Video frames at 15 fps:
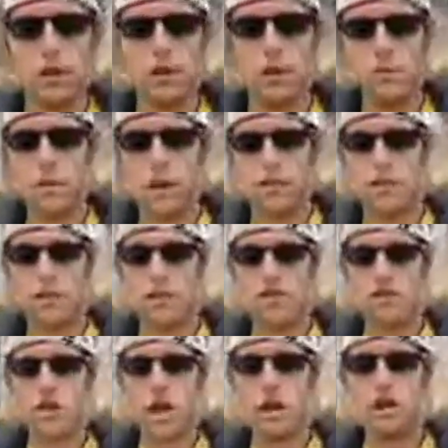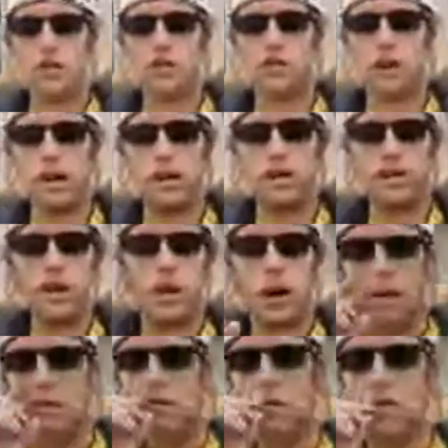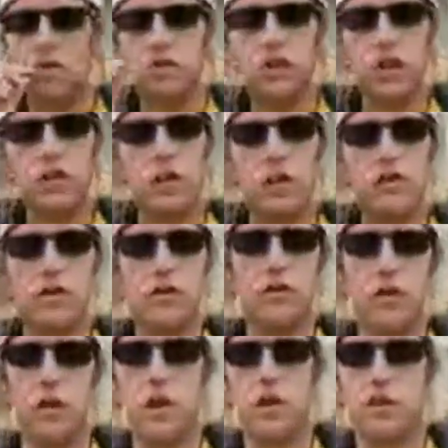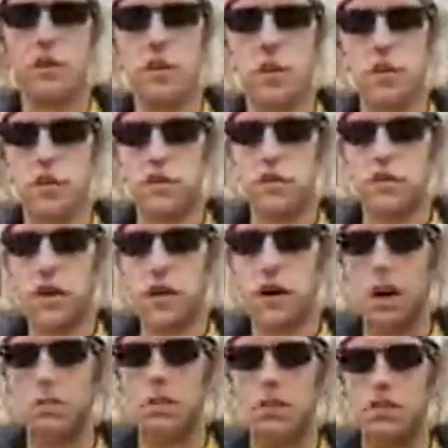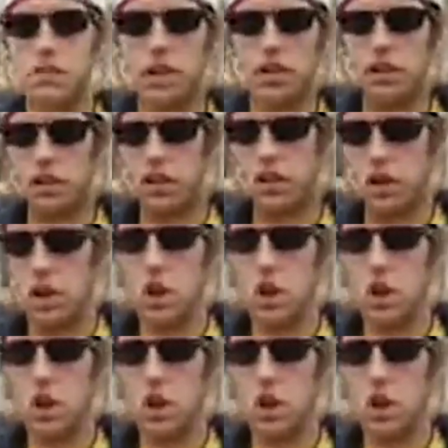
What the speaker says: The President shall at stated times receive for his services a compensation,